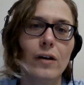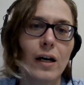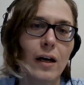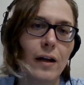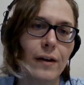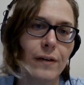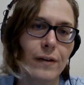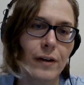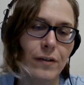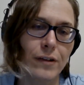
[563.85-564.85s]
And,
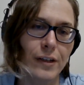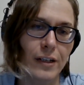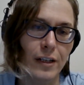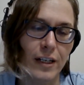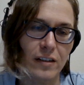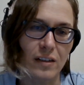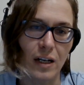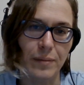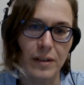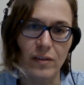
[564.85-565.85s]
you know, she had like
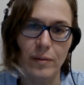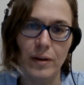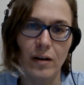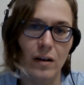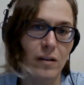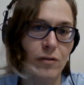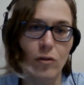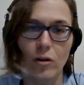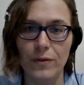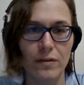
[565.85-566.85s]
stopped giving me all
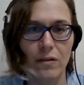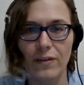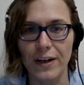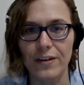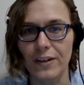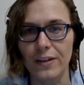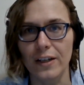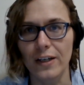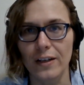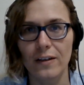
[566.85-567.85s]
forms of affection,
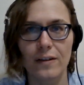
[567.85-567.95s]
like,